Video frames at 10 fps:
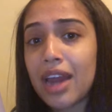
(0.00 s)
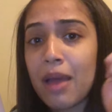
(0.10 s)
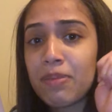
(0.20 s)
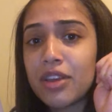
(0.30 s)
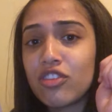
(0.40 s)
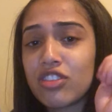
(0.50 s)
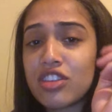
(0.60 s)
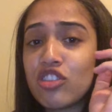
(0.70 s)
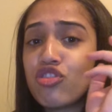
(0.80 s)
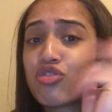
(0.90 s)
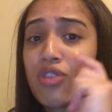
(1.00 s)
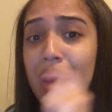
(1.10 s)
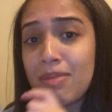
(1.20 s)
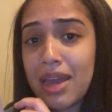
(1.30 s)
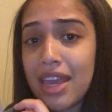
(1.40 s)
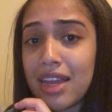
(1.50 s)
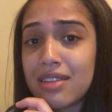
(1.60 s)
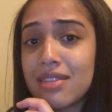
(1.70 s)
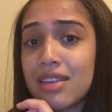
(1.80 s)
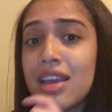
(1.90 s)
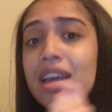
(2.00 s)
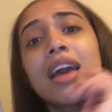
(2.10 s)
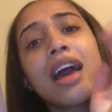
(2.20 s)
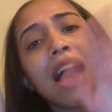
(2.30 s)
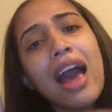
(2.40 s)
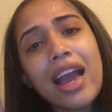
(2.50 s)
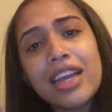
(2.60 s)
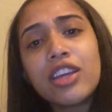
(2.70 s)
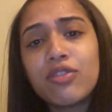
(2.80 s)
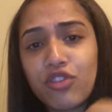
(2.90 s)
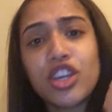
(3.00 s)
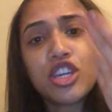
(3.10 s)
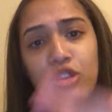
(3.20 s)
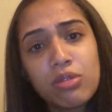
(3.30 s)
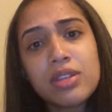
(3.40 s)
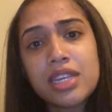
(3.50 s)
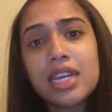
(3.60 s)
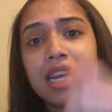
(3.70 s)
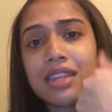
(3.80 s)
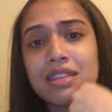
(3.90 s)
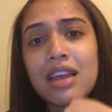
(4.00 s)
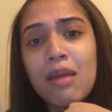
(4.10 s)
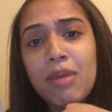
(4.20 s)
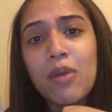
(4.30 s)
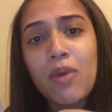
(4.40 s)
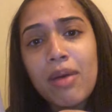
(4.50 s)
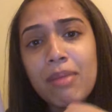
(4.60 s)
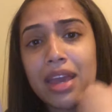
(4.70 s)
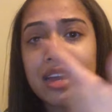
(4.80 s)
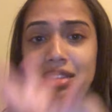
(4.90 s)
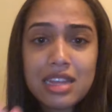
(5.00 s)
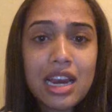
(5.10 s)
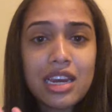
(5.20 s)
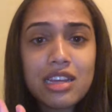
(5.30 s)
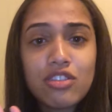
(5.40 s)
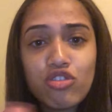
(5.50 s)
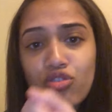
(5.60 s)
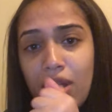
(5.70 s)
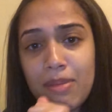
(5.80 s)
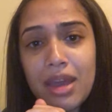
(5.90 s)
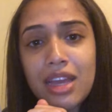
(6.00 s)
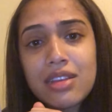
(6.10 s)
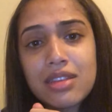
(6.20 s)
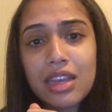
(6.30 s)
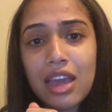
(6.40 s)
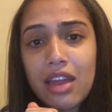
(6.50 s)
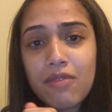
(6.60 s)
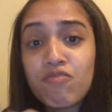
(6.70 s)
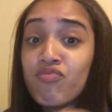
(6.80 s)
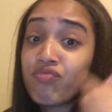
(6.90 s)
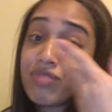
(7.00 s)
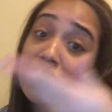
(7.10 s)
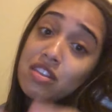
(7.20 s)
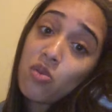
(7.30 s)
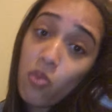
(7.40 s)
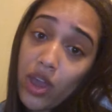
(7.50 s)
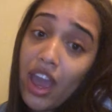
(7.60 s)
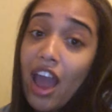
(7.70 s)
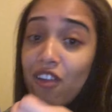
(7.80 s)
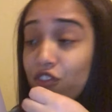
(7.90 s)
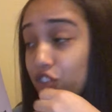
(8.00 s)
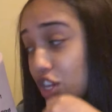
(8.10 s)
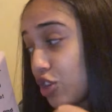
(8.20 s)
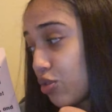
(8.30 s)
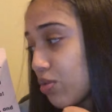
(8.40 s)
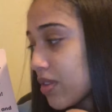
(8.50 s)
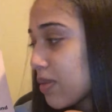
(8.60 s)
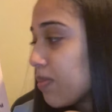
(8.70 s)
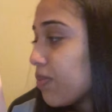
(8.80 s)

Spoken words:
napkin just to dry my hands, I reuse it next time I wet my hands and I need to dry my hands again. That's a way I reuse.